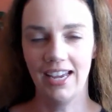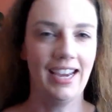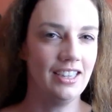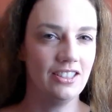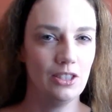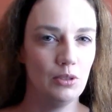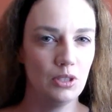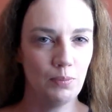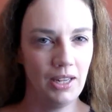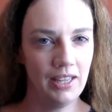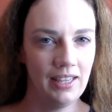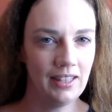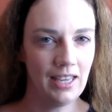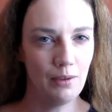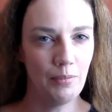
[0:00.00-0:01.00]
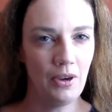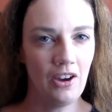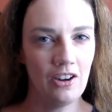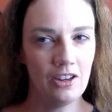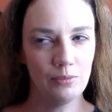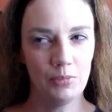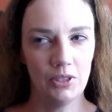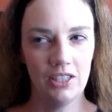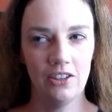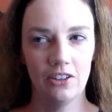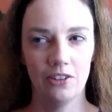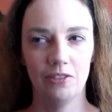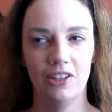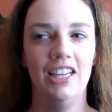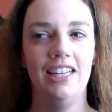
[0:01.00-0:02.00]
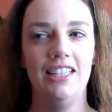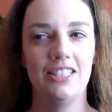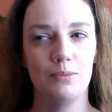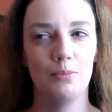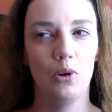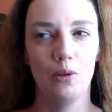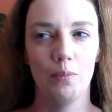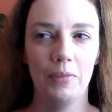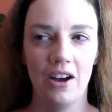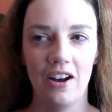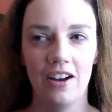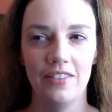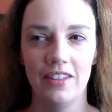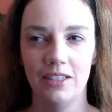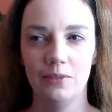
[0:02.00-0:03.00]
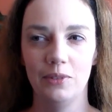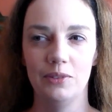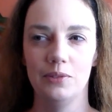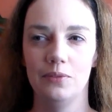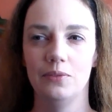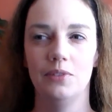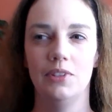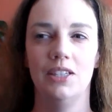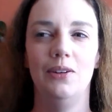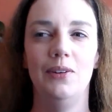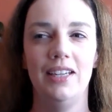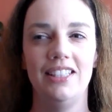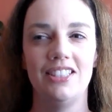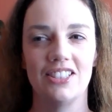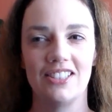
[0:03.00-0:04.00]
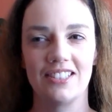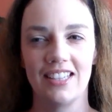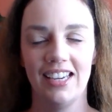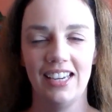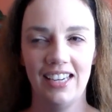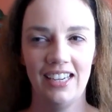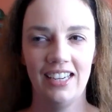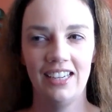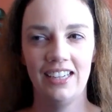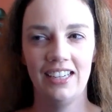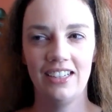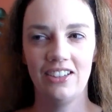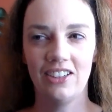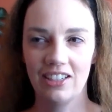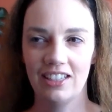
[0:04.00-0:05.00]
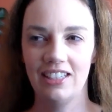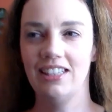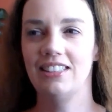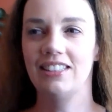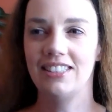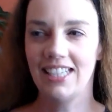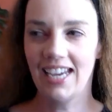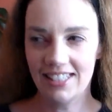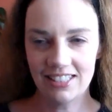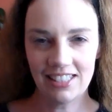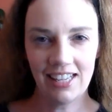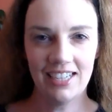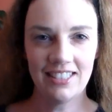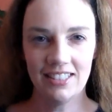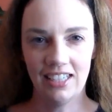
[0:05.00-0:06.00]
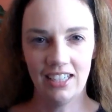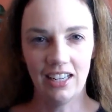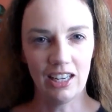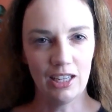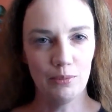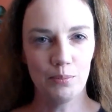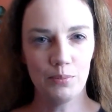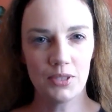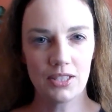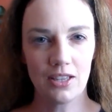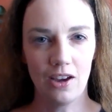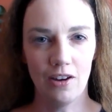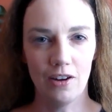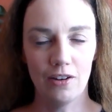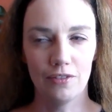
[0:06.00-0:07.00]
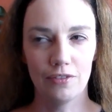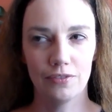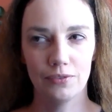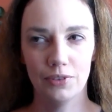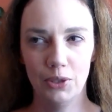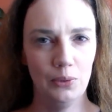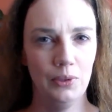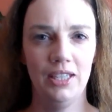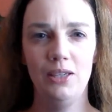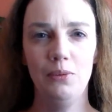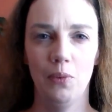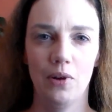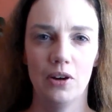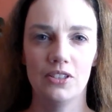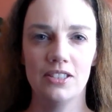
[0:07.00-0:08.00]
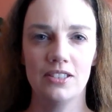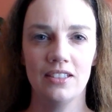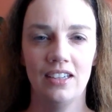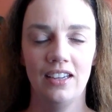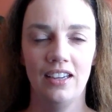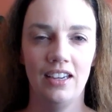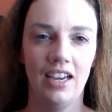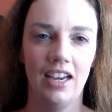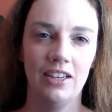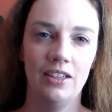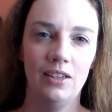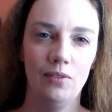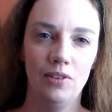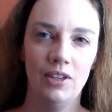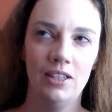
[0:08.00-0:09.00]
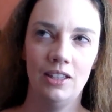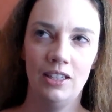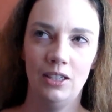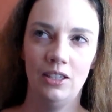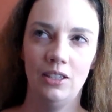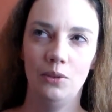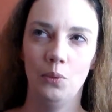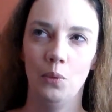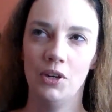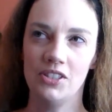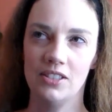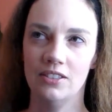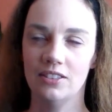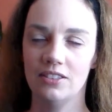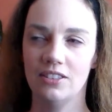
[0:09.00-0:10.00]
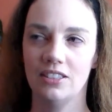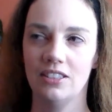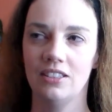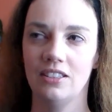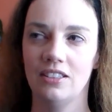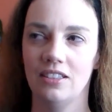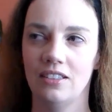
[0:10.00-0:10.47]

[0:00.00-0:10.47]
that actor was playing that part, but he got a really small part, and then we just got a little tantalizing glimpse of who he was, and he really wasn't,